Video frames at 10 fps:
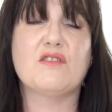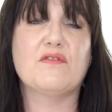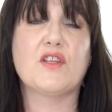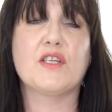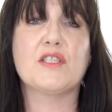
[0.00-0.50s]

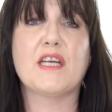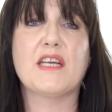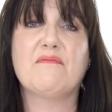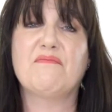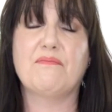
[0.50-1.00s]
of
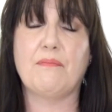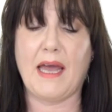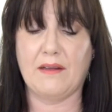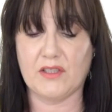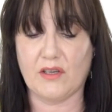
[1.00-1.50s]
£30
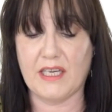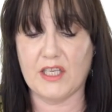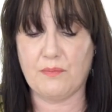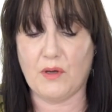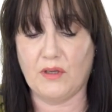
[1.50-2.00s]
on
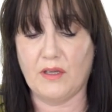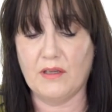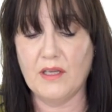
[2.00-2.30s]
each bottle.